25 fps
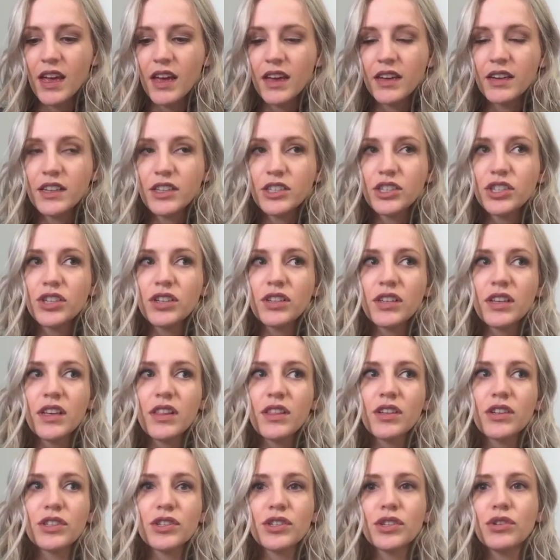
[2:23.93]
Additionally,
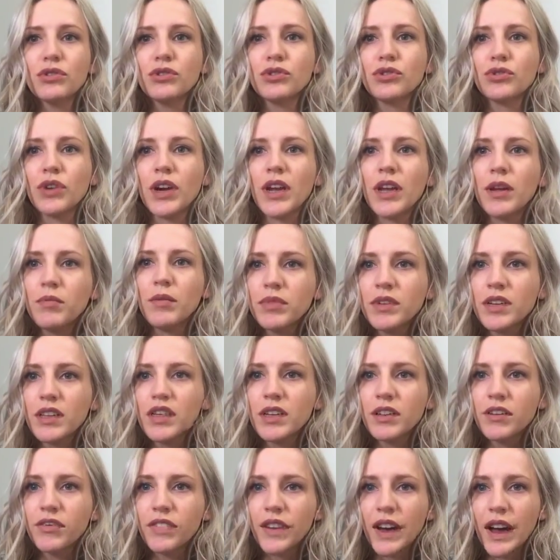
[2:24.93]
there's no drape to
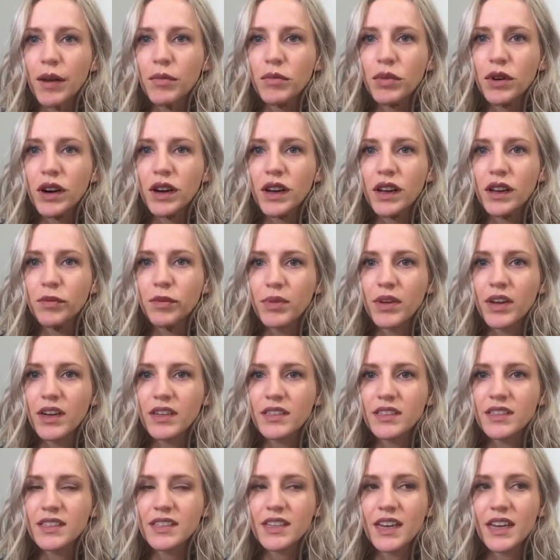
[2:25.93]
the fabric
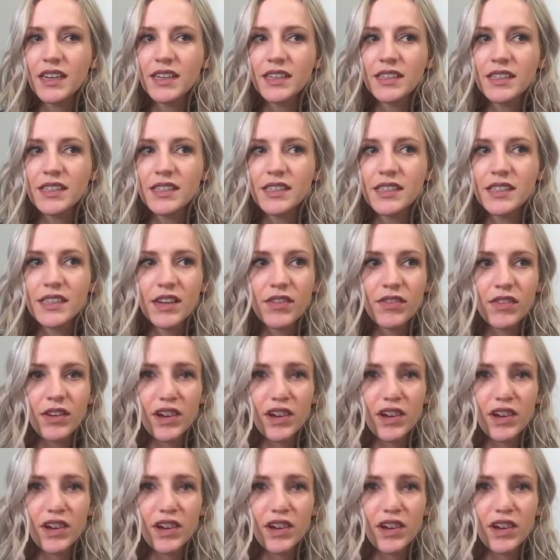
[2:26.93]
because it's kind of stiff.